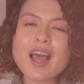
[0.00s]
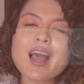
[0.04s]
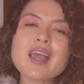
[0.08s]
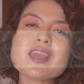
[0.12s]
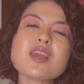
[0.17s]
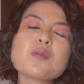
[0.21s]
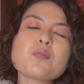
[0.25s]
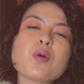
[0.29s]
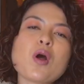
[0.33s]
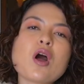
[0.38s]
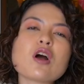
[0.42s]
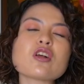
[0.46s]

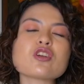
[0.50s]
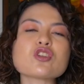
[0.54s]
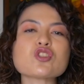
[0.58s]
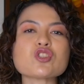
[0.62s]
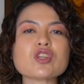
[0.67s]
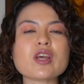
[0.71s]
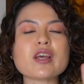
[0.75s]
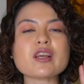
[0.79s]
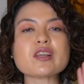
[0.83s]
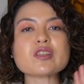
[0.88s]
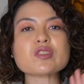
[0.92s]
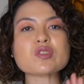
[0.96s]
I
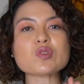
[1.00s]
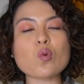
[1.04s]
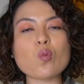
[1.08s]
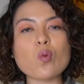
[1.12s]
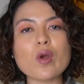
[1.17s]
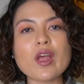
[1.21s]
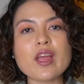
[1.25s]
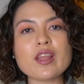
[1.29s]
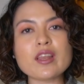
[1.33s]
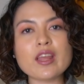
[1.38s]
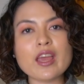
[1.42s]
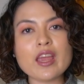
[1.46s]
apologize
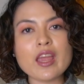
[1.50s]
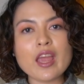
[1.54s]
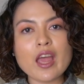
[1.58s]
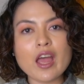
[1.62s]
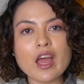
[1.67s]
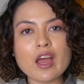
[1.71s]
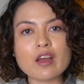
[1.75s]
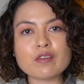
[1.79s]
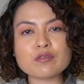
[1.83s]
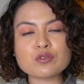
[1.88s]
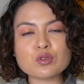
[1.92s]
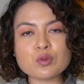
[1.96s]
when I
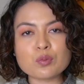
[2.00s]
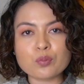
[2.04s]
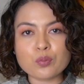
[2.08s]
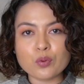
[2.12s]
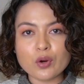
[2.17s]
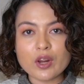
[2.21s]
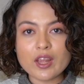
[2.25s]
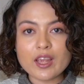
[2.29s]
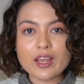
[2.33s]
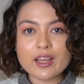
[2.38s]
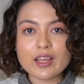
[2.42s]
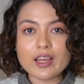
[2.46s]
have to
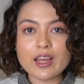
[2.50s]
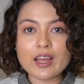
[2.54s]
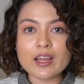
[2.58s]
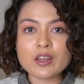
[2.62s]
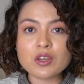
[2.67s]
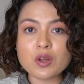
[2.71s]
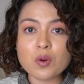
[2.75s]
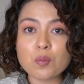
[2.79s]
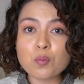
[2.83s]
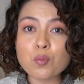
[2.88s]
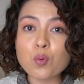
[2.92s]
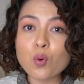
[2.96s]
break
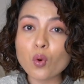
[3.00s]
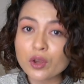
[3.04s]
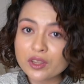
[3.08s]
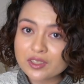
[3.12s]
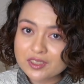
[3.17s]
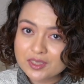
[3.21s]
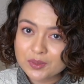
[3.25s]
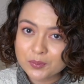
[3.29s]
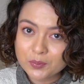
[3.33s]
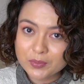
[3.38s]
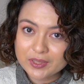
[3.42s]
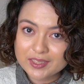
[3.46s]
an
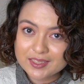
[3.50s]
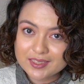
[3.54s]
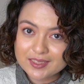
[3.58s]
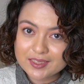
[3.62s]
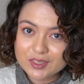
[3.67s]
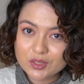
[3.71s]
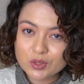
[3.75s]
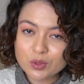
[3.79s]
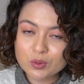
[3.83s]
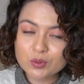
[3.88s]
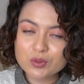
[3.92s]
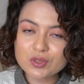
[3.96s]
appointment.
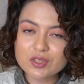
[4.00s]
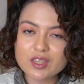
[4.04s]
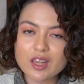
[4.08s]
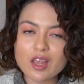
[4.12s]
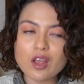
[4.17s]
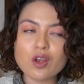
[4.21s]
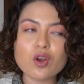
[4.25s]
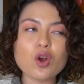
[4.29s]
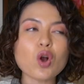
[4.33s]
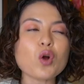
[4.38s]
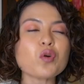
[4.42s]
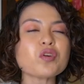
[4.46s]
So
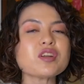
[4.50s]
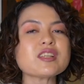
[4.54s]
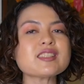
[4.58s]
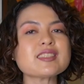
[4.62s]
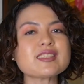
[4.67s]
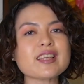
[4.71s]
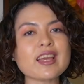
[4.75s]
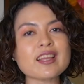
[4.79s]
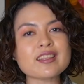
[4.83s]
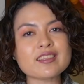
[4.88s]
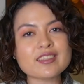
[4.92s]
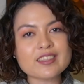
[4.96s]
say I already
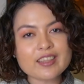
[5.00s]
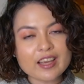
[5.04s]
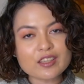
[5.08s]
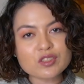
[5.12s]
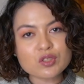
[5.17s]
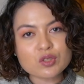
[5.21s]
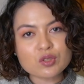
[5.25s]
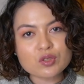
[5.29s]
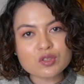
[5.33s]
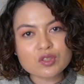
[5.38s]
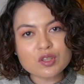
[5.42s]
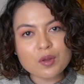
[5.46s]
said
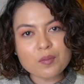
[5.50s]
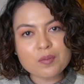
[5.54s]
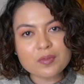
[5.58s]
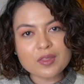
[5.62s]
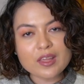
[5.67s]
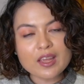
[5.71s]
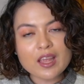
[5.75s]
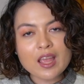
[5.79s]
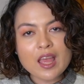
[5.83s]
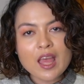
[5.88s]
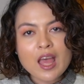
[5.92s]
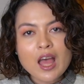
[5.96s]
yes to
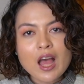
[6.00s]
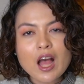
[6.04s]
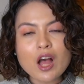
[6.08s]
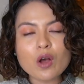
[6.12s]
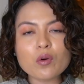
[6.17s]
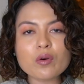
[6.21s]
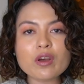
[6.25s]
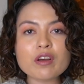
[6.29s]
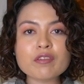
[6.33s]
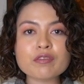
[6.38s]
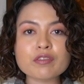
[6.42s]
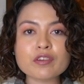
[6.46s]
something,
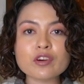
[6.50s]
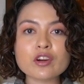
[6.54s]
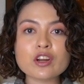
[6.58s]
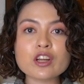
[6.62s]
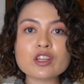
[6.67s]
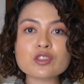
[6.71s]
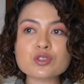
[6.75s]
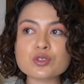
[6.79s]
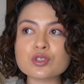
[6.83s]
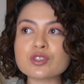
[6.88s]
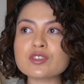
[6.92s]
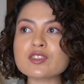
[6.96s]
however,
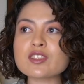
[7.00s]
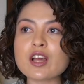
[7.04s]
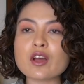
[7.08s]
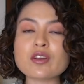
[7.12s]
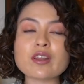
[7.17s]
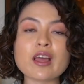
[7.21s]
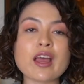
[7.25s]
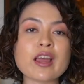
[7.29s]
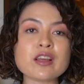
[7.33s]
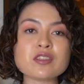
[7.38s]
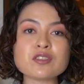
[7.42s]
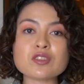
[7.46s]
it turns
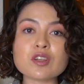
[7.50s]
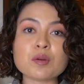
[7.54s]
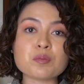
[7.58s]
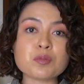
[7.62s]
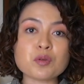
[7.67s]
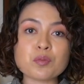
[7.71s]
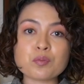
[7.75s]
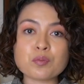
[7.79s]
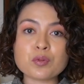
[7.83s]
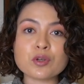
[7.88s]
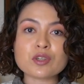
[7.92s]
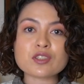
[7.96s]
out I
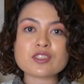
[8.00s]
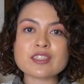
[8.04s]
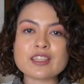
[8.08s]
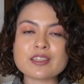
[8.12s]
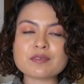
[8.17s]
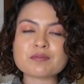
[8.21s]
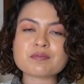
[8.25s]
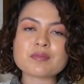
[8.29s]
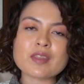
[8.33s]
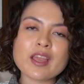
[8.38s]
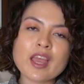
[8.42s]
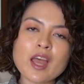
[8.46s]
double booked
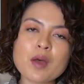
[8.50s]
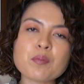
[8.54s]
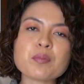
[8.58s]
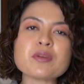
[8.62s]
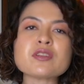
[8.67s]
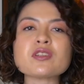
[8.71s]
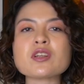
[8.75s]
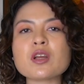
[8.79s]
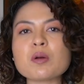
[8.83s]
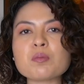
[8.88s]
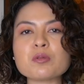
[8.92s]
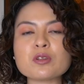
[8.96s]
it.
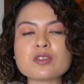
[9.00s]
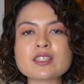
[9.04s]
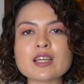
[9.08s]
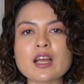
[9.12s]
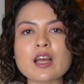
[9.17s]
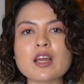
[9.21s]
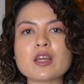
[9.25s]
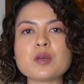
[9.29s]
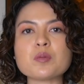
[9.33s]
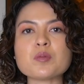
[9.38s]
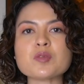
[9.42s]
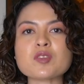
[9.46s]
Happened a couple of
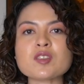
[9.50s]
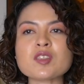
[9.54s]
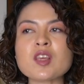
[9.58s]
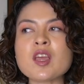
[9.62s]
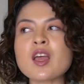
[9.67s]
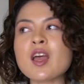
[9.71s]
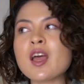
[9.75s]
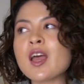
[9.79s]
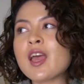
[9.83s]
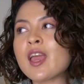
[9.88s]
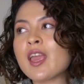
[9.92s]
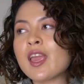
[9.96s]
times,
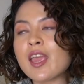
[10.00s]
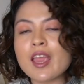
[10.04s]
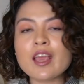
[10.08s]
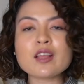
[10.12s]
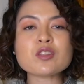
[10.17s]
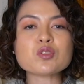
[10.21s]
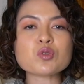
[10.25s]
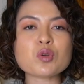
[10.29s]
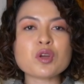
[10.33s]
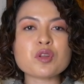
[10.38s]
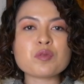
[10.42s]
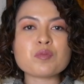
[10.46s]

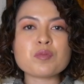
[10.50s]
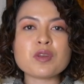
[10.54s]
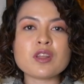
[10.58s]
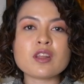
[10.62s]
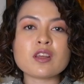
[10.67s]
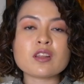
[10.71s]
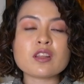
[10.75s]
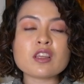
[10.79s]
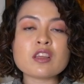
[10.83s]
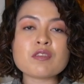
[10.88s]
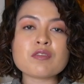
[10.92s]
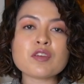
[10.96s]
hate to admit
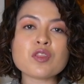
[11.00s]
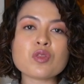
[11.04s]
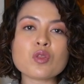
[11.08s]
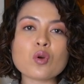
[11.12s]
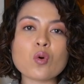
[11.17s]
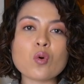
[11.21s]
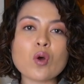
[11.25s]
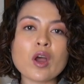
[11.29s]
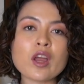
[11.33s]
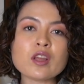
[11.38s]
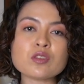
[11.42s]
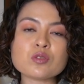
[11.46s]
it, even
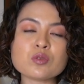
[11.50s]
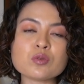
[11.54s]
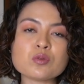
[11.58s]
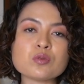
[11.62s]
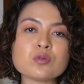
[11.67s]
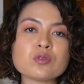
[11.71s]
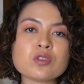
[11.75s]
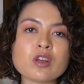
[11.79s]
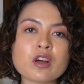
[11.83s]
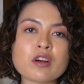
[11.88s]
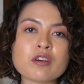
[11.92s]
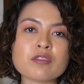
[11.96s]
though I
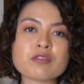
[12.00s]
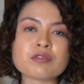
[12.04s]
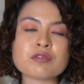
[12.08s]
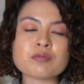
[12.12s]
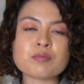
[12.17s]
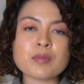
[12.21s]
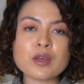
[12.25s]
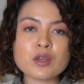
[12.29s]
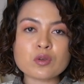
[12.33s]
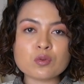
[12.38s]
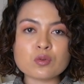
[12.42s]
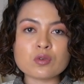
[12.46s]
do love
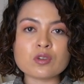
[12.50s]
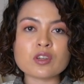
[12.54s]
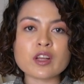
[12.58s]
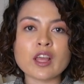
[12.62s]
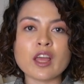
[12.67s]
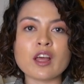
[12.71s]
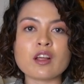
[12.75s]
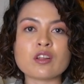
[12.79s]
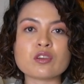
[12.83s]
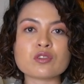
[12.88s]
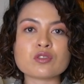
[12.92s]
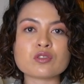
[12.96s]
my Google
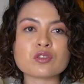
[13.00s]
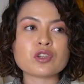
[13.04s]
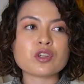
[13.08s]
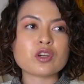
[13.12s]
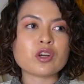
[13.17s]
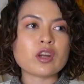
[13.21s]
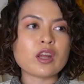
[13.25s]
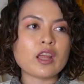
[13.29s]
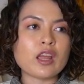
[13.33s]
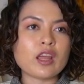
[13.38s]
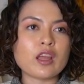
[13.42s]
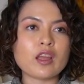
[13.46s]

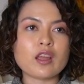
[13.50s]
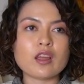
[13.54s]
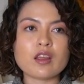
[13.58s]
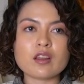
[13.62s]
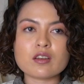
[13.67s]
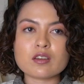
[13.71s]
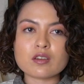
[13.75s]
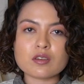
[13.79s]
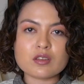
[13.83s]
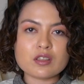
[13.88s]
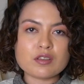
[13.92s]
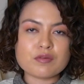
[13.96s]
Calendar
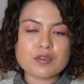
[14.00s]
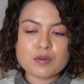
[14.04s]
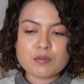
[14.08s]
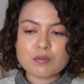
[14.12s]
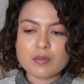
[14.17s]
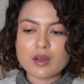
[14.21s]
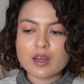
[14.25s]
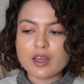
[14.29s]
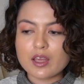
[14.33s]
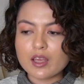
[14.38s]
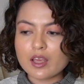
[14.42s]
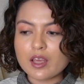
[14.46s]
and even
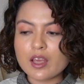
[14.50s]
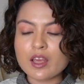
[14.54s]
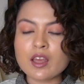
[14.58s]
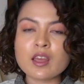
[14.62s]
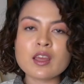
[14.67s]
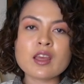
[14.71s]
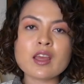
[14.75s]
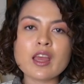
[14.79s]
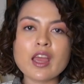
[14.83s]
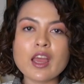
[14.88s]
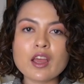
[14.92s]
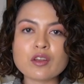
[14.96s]
my
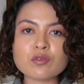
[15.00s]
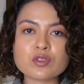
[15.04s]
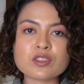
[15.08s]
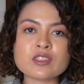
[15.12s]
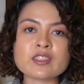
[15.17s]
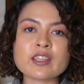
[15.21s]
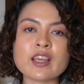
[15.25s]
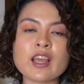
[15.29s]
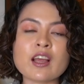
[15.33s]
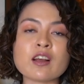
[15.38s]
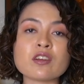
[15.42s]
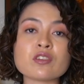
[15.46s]

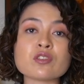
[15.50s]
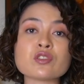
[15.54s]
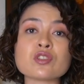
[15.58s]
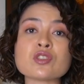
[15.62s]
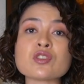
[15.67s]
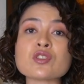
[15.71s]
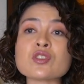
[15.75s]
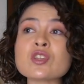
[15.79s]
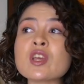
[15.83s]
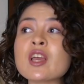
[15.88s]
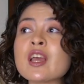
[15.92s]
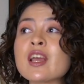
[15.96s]
handwritten
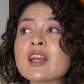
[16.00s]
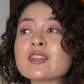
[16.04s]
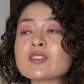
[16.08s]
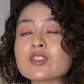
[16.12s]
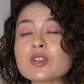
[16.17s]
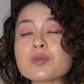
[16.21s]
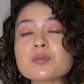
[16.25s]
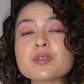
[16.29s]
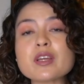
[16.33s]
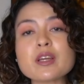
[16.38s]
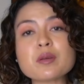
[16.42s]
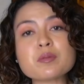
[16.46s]
calendars,
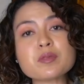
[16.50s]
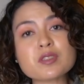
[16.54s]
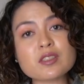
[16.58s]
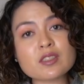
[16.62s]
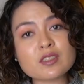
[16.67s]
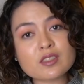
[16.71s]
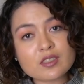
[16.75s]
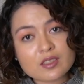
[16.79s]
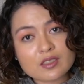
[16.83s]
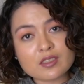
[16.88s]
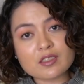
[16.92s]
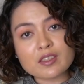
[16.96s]
sometimes
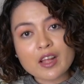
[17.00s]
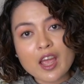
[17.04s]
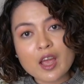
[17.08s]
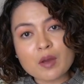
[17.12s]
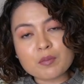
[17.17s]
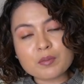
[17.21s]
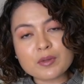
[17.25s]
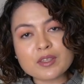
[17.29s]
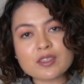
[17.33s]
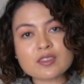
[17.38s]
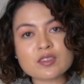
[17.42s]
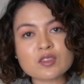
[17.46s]
it still
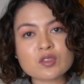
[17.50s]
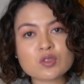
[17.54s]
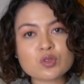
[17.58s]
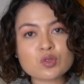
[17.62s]
happens.